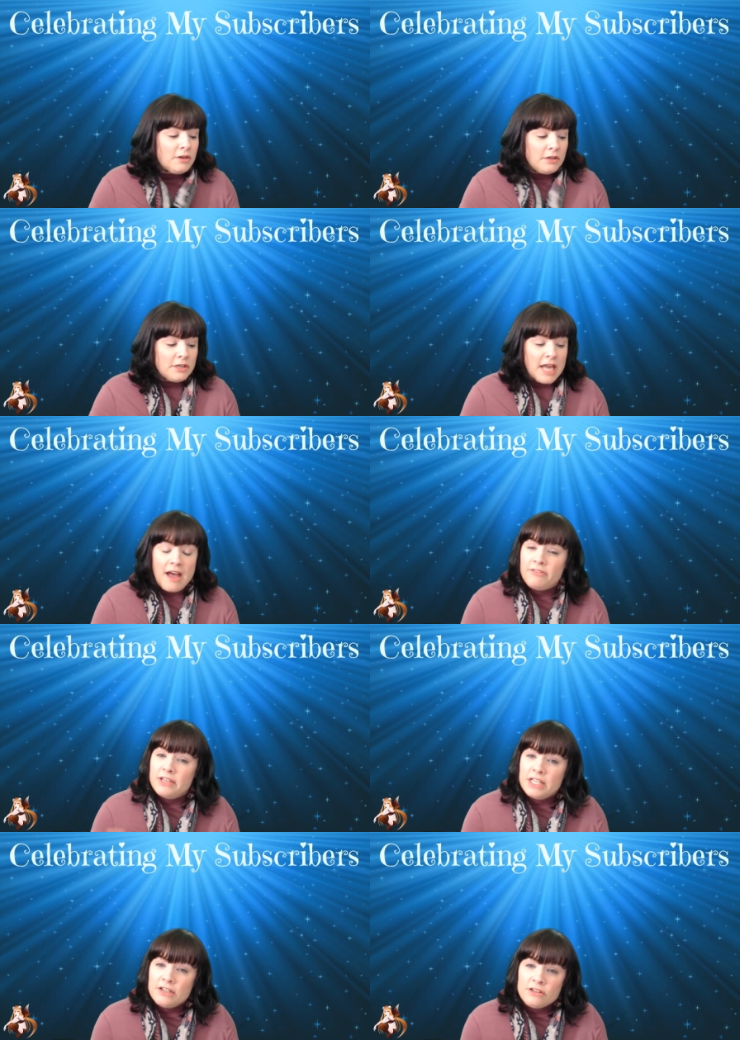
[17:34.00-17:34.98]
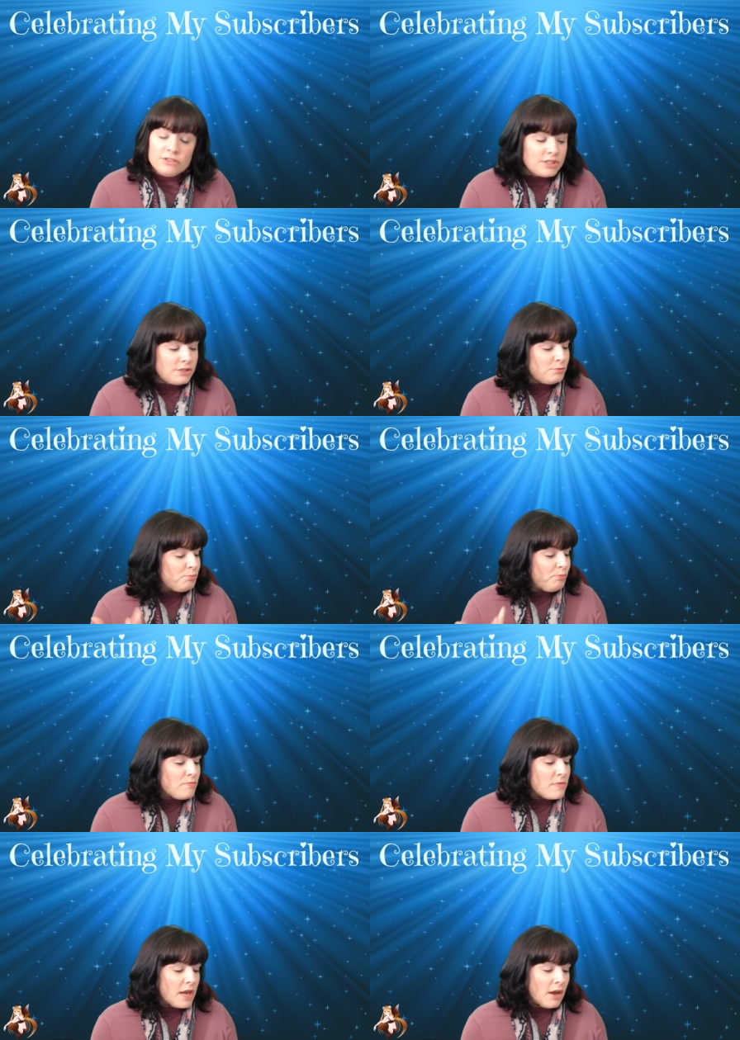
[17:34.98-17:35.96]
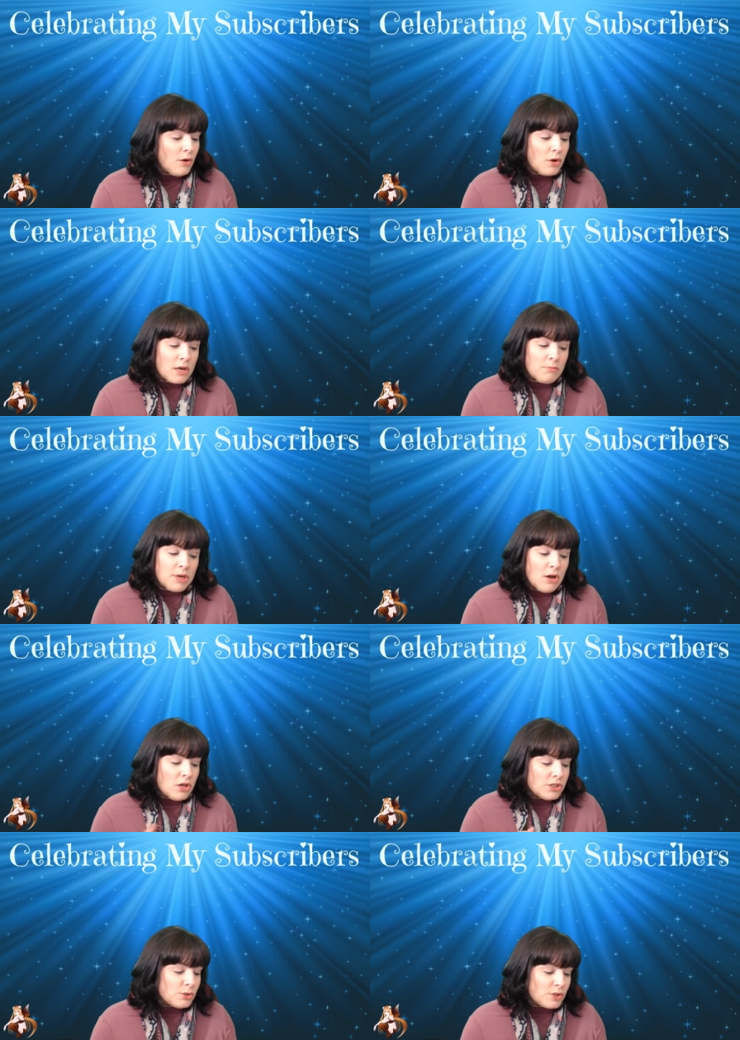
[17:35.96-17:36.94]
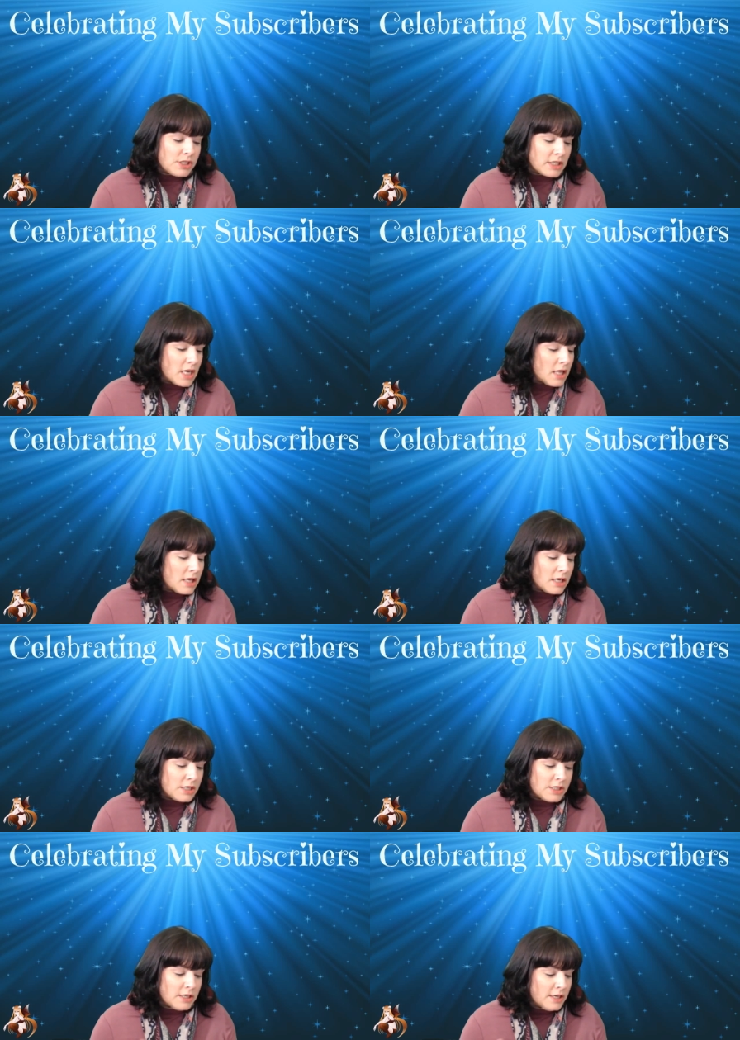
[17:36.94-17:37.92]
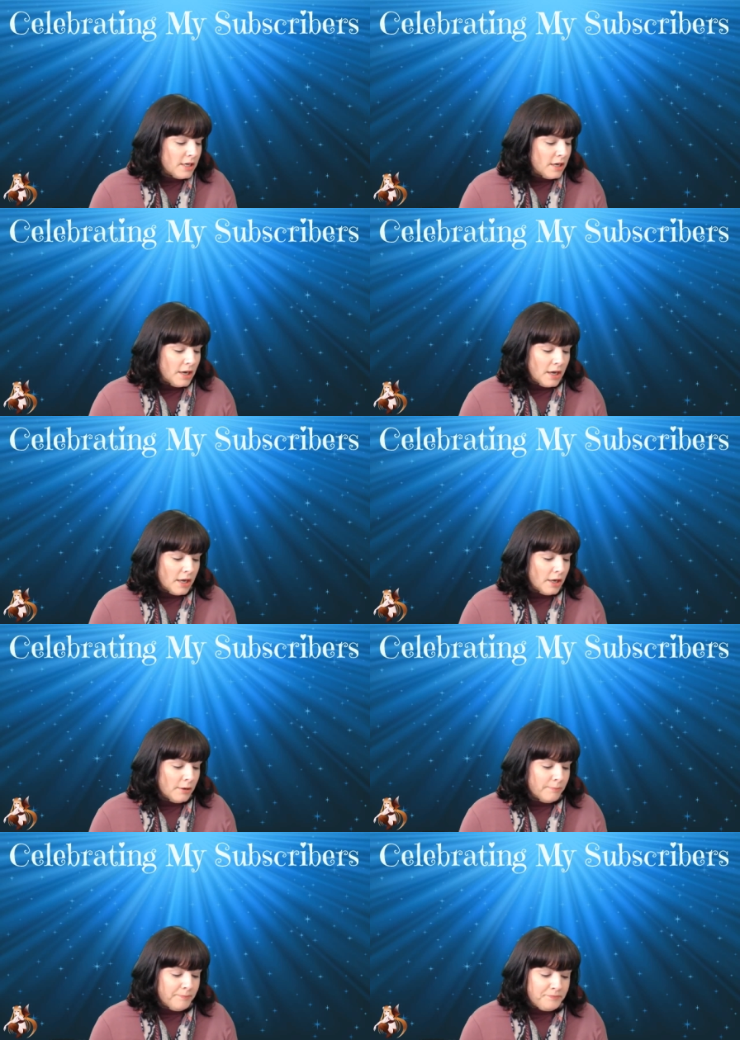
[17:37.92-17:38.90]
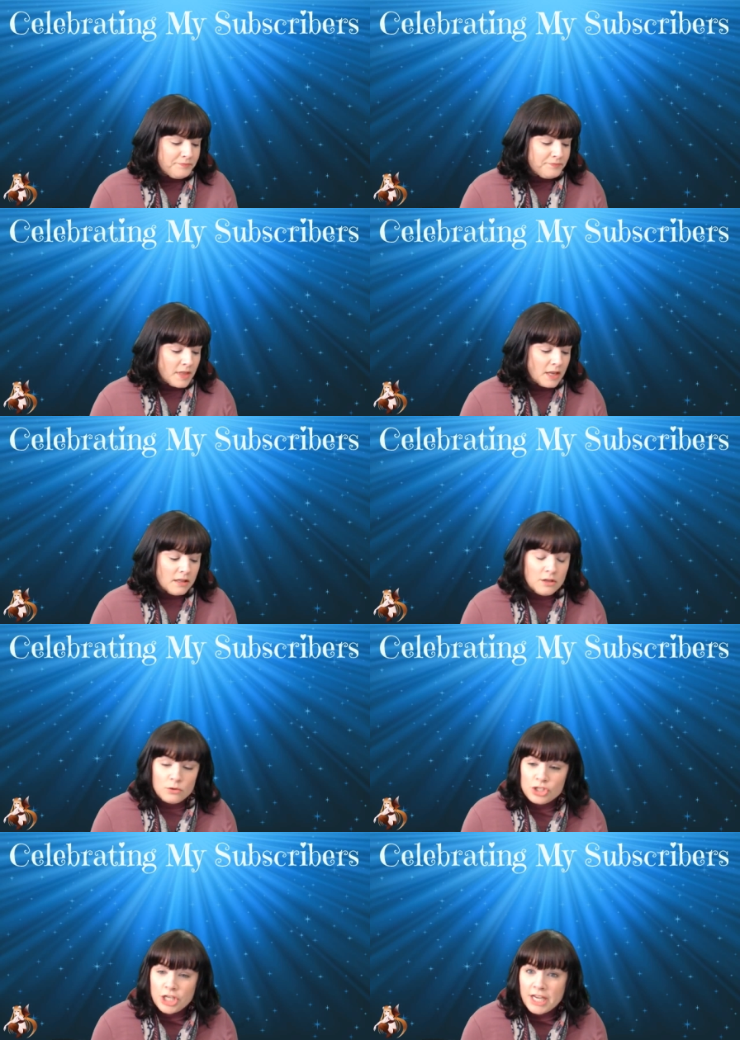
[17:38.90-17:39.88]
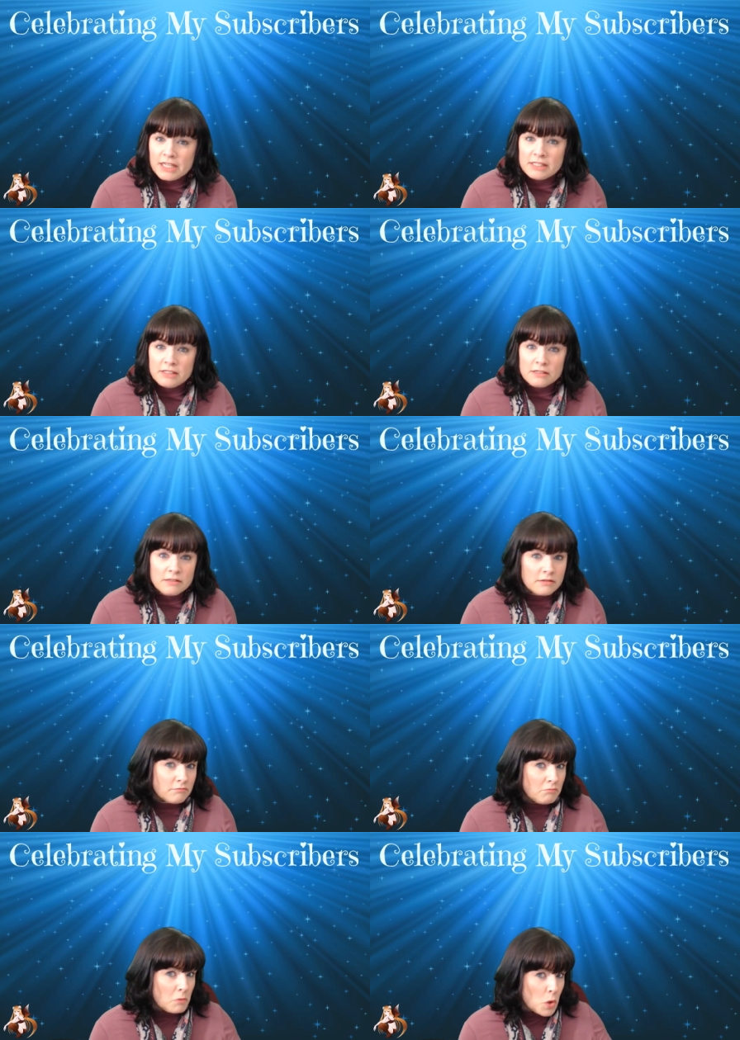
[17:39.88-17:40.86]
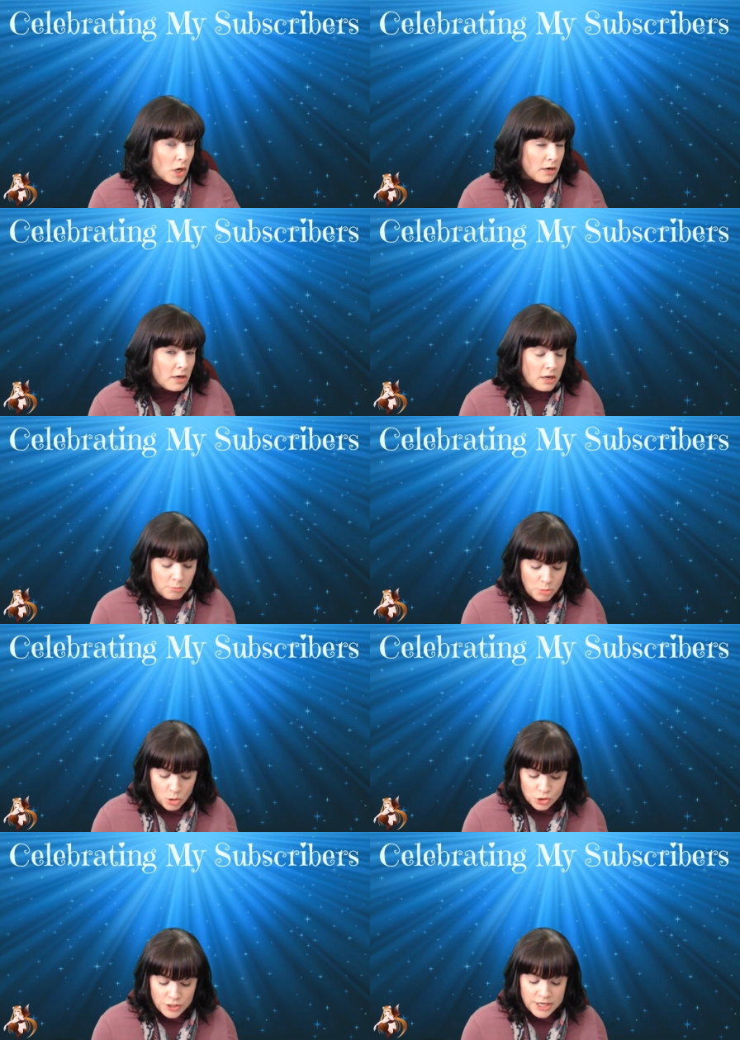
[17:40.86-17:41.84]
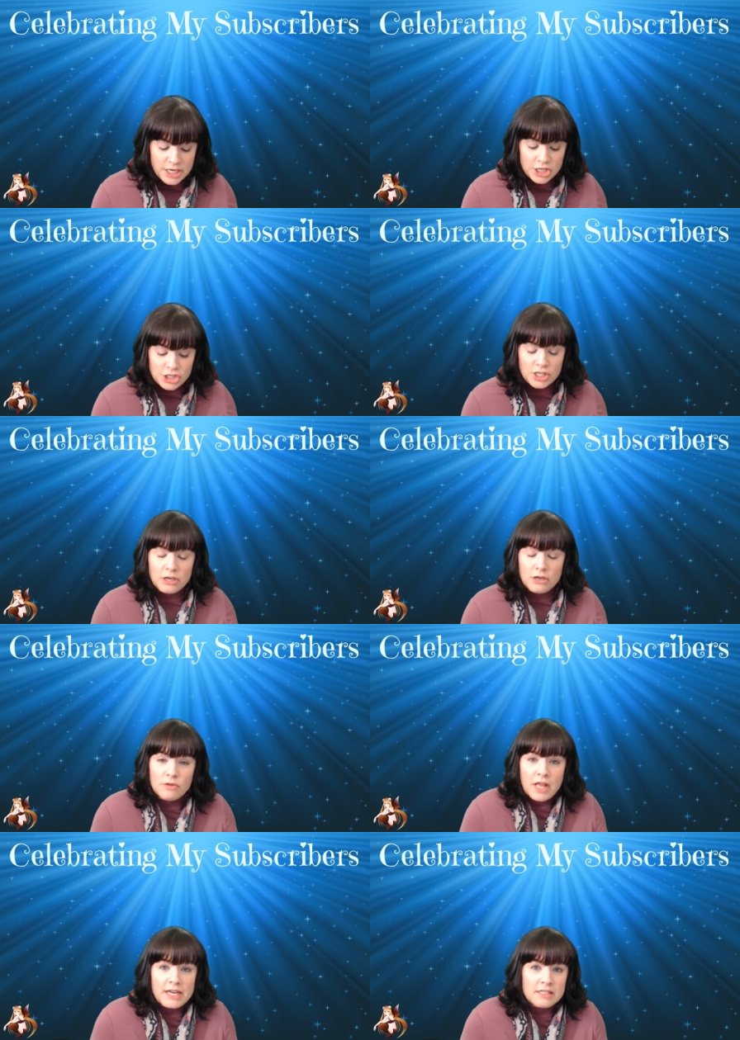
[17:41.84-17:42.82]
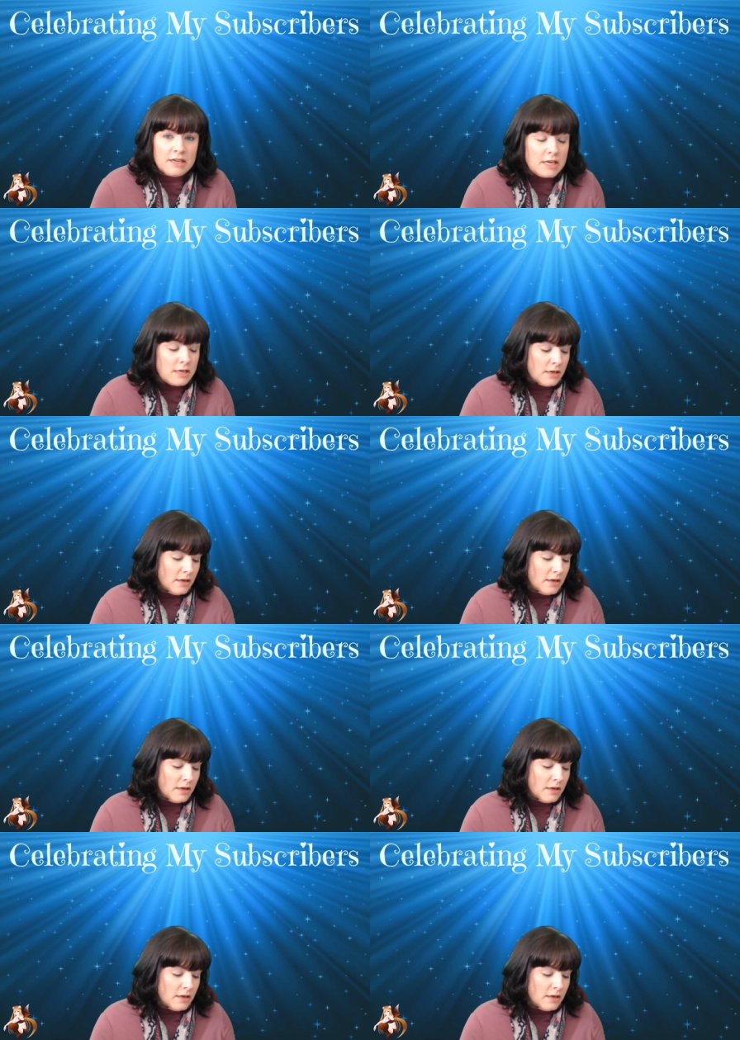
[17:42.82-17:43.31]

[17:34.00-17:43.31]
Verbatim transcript: daffodils, you know, could be all sorts of colors, little chicks, or a poultry dish that you like to eat,